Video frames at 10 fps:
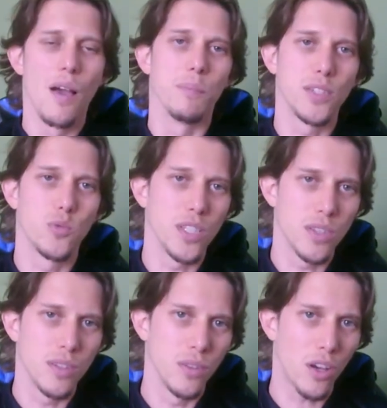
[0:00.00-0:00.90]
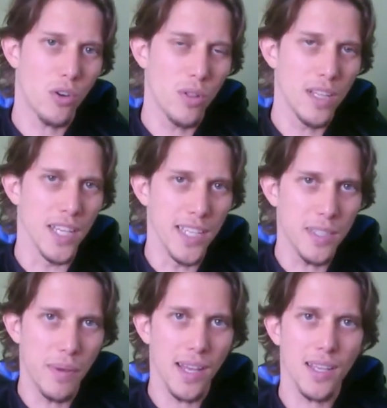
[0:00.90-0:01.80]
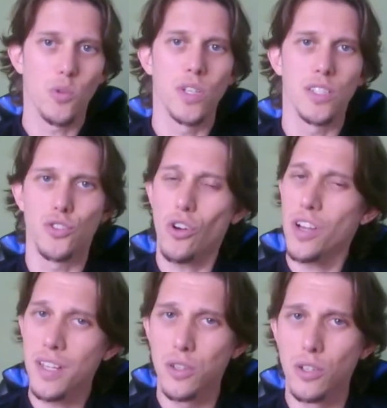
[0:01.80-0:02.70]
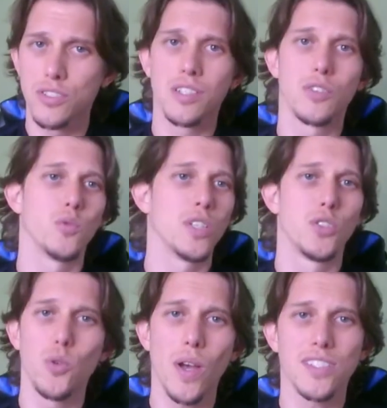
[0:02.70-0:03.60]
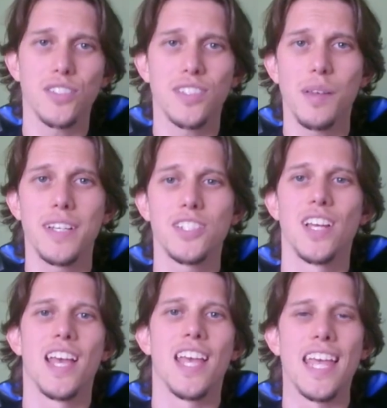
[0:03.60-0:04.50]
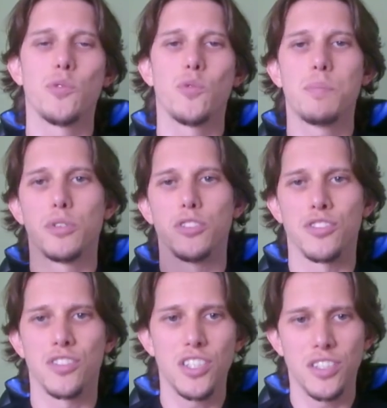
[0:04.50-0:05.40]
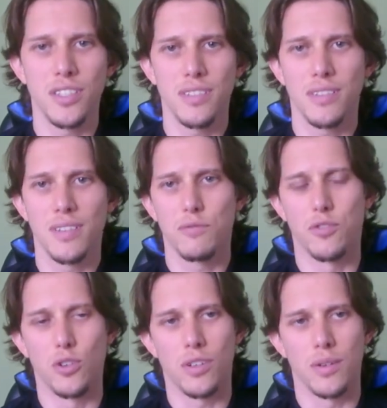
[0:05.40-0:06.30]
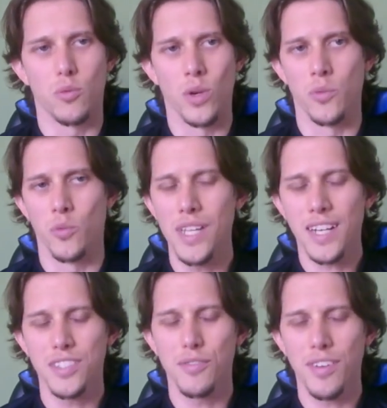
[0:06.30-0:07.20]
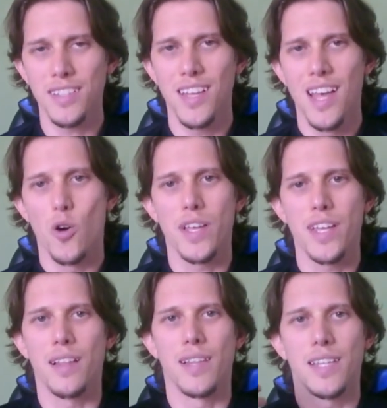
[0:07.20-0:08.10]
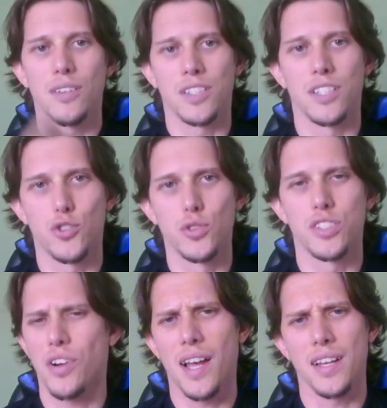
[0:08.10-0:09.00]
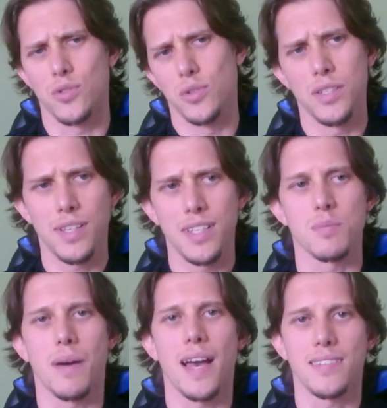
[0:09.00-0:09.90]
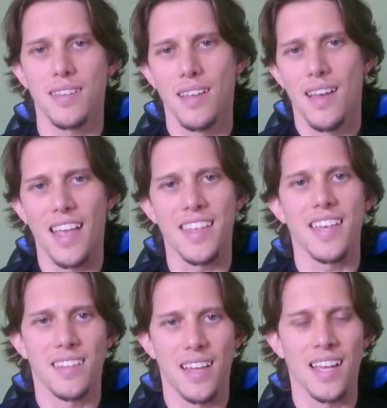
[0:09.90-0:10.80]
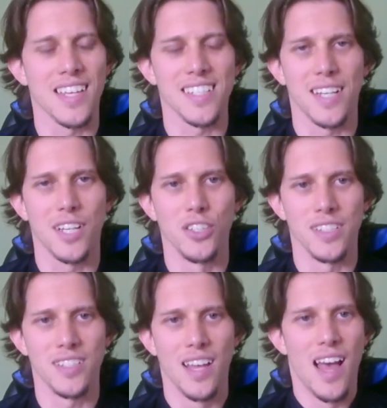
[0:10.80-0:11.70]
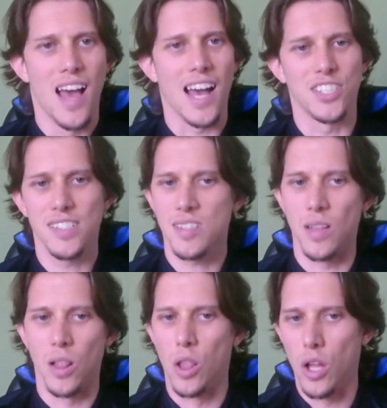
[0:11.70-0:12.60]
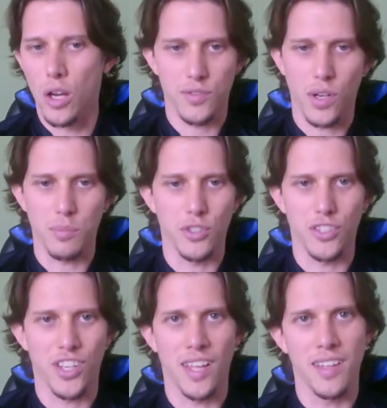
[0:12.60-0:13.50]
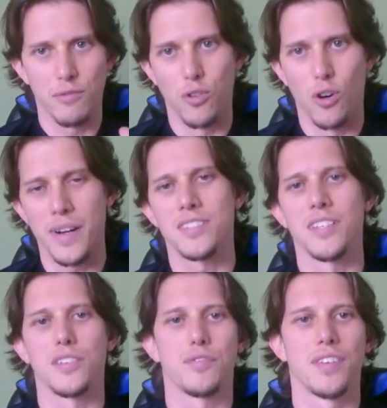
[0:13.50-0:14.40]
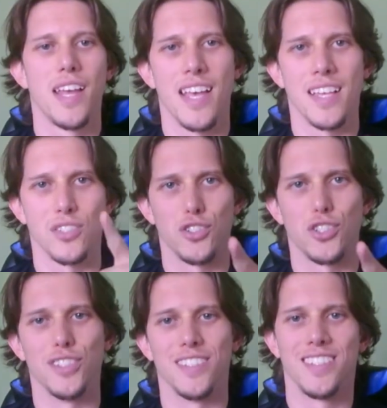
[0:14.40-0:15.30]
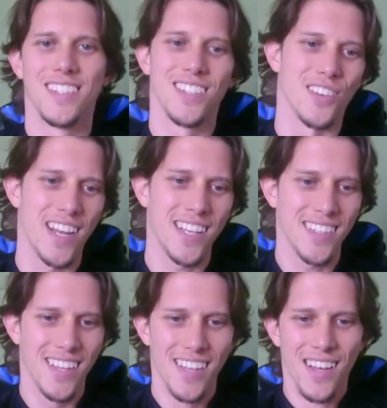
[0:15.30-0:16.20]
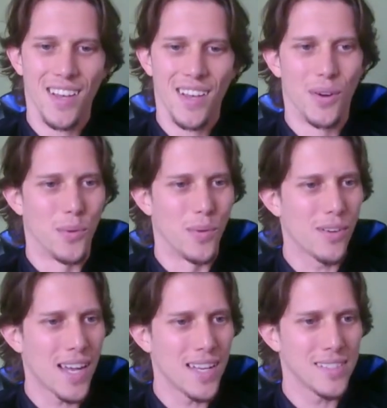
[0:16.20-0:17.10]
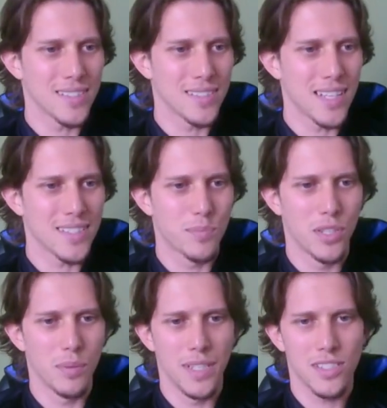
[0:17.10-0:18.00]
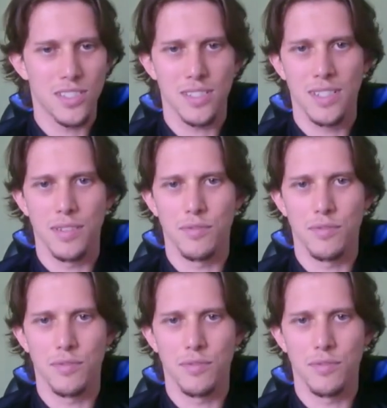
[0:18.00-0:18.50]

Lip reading: but we not only hit back, we draw him closer, we do extra damage, and we position for when we activate, we can land other 2 strikes or even a smite against that unit. I just love Trapjaw Chain for my Sigrith, as you should, alright? Well guys, that's pretty much the